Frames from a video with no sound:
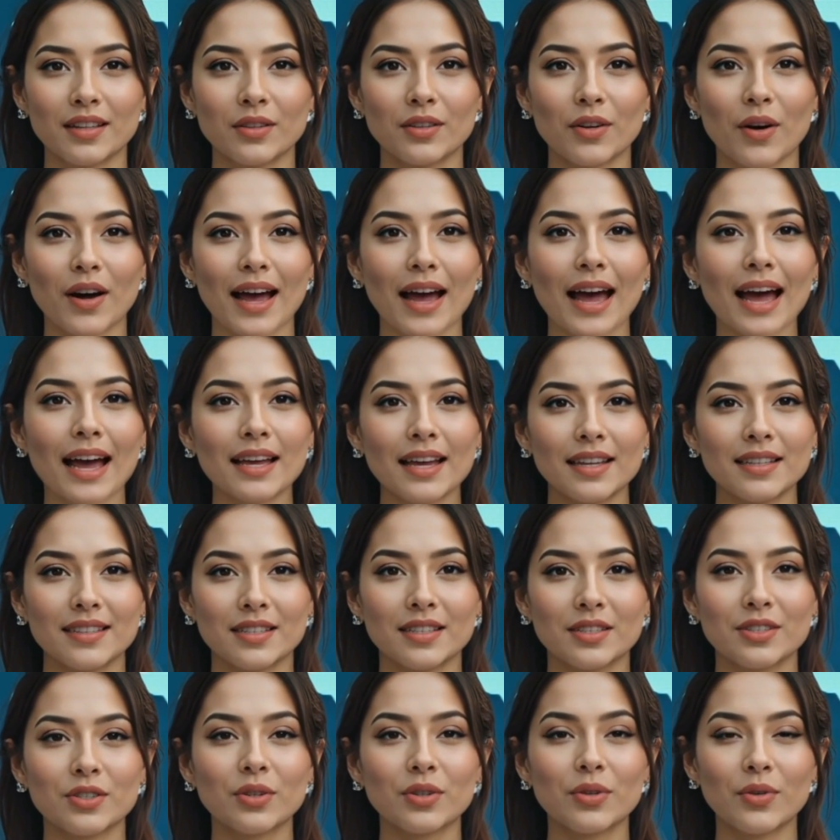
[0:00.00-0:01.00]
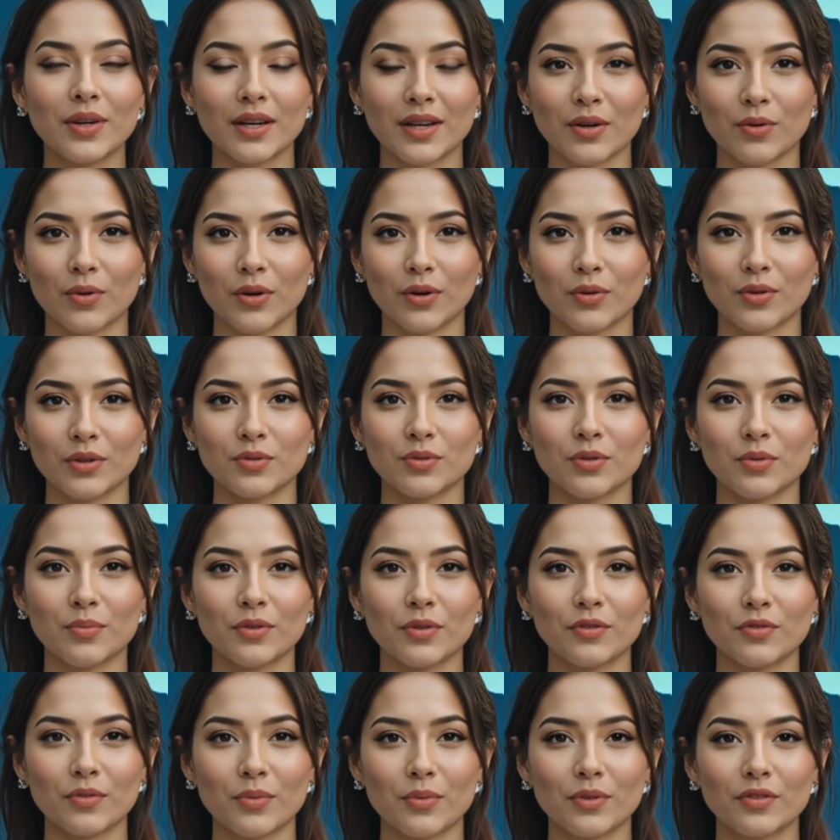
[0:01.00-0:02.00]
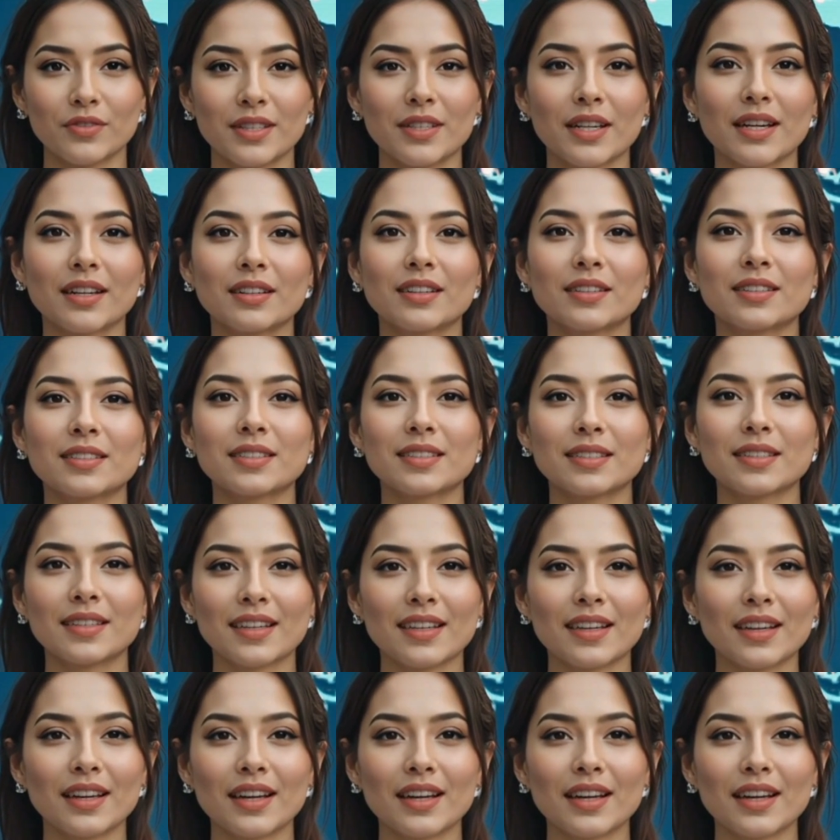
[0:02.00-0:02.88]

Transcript: not added digitally or with removable stickers.